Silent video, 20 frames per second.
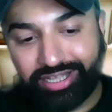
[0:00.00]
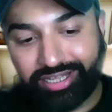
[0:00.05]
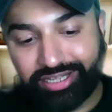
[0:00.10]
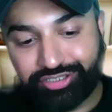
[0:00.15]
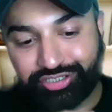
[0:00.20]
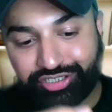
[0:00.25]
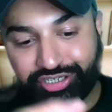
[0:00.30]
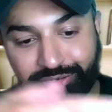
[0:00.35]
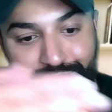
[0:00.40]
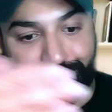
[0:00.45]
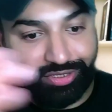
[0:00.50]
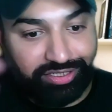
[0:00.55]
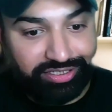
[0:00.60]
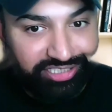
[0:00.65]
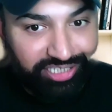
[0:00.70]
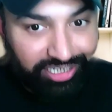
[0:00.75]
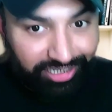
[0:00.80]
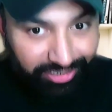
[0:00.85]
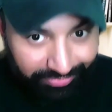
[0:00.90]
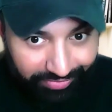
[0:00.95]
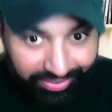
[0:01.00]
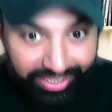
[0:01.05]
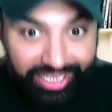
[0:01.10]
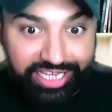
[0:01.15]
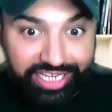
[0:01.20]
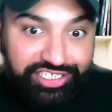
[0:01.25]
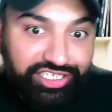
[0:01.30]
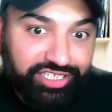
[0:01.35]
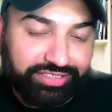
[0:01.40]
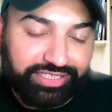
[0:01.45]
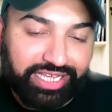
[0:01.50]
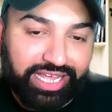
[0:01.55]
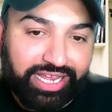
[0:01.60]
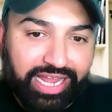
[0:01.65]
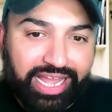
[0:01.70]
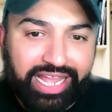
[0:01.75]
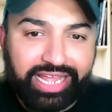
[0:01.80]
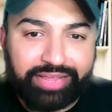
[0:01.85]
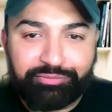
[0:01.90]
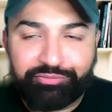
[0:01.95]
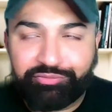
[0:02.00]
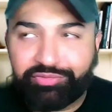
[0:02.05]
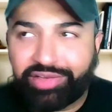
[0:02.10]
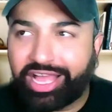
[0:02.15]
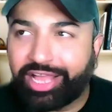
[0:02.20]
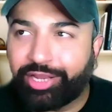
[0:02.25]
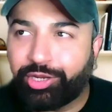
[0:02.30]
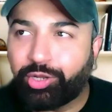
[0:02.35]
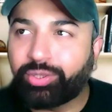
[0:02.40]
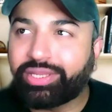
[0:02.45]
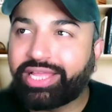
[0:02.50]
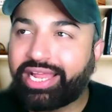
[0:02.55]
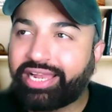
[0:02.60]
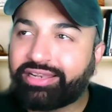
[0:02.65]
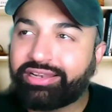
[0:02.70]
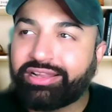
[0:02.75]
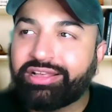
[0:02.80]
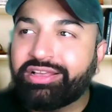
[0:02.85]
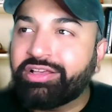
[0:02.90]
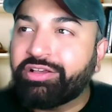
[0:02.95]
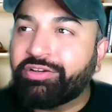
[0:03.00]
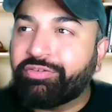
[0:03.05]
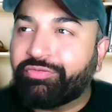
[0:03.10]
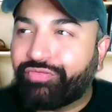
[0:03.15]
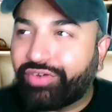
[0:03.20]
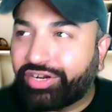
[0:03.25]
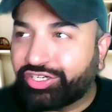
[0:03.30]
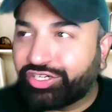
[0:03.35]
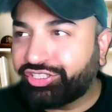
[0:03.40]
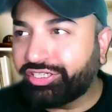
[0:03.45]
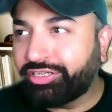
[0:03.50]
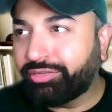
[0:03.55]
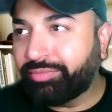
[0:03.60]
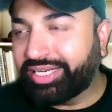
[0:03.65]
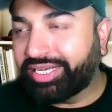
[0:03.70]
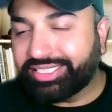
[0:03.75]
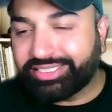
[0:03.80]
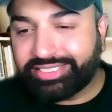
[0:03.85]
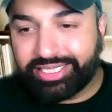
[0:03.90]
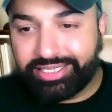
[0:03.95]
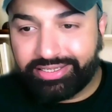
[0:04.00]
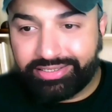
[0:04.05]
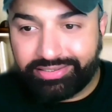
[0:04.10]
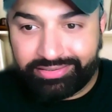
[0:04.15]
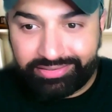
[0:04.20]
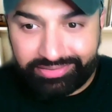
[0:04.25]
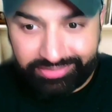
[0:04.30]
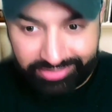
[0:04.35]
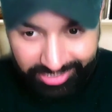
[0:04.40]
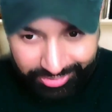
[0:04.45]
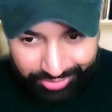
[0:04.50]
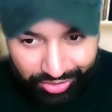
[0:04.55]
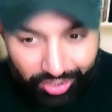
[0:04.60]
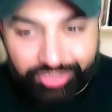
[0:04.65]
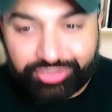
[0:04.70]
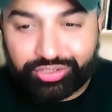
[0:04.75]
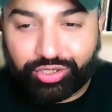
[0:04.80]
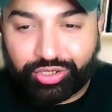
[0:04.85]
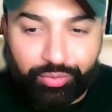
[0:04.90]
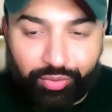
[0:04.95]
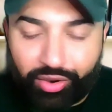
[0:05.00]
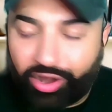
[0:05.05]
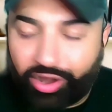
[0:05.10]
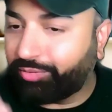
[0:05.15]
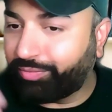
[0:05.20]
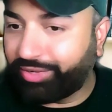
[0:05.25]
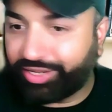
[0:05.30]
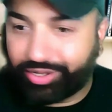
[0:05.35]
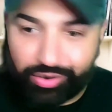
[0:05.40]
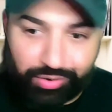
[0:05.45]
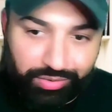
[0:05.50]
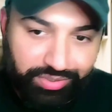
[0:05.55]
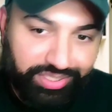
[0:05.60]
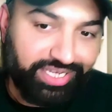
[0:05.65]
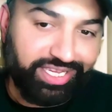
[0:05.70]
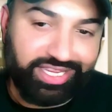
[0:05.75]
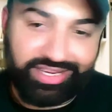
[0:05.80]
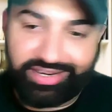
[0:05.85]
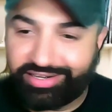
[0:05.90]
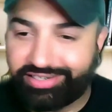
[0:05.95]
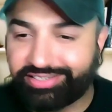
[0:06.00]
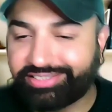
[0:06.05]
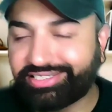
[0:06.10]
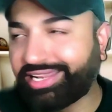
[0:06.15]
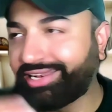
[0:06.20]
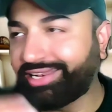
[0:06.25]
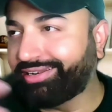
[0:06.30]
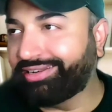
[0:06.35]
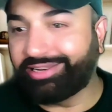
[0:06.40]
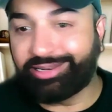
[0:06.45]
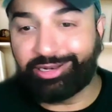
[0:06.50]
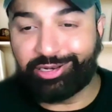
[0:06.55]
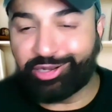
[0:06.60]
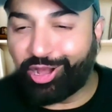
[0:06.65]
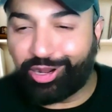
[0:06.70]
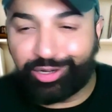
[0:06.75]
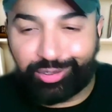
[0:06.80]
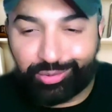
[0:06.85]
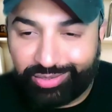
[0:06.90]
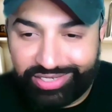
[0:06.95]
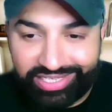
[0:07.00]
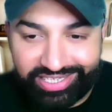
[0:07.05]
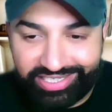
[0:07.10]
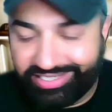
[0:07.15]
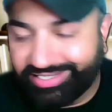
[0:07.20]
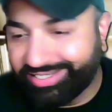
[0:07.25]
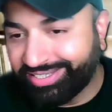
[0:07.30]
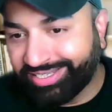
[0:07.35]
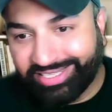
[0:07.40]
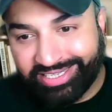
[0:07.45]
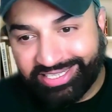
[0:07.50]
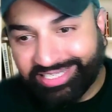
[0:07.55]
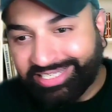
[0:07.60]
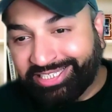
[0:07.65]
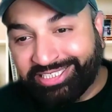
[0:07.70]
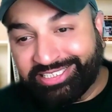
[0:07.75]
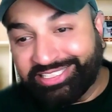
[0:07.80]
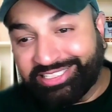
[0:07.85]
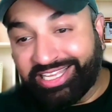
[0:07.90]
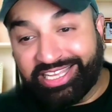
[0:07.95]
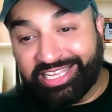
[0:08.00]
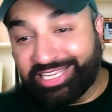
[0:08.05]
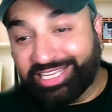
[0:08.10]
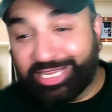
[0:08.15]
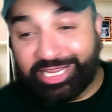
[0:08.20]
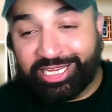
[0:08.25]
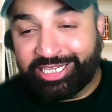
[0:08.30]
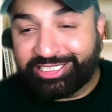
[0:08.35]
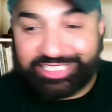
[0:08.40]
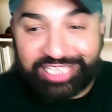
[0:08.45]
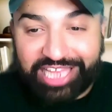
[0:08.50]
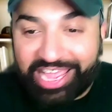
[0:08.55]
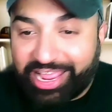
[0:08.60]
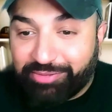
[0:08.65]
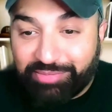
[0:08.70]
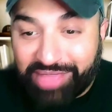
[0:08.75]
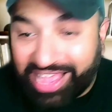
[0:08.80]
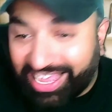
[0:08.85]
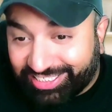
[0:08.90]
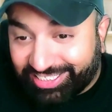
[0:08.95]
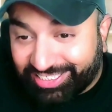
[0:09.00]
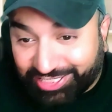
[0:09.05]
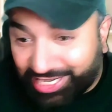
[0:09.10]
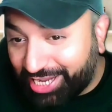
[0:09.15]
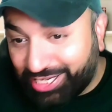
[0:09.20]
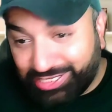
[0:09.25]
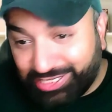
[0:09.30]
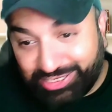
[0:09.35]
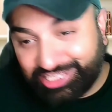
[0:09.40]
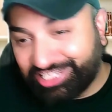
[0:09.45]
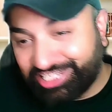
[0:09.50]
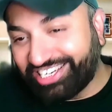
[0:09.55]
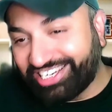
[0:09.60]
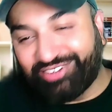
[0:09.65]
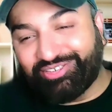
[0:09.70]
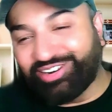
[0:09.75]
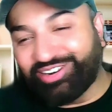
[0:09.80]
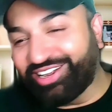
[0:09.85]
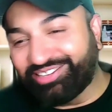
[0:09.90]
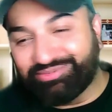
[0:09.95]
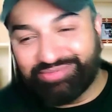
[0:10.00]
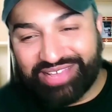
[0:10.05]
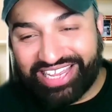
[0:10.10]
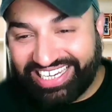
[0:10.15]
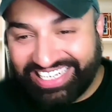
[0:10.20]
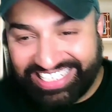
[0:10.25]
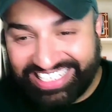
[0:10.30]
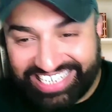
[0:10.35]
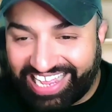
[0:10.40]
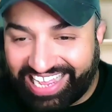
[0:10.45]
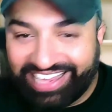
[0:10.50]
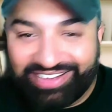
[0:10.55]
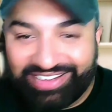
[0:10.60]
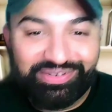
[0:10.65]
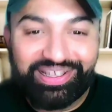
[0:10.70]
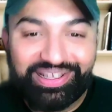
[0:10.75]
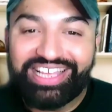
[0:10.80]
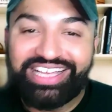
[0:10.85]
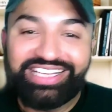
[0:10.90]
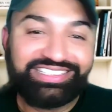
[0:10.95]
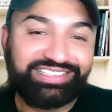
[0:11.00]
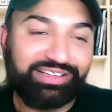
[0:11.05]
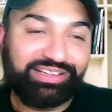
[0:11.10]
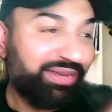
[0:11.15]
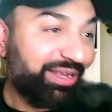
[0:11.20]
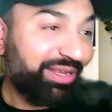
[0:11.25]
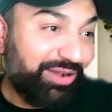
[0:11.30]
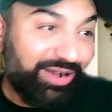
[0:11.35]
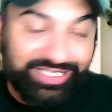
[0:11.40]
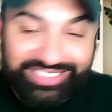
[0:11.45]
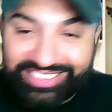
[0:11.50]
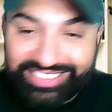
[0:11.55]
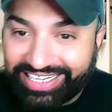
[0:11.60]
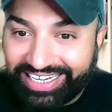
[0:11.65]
triple certifications, and I know that functional medicine is also evolving over the years, and not only its name has changed many times. Somebody calls it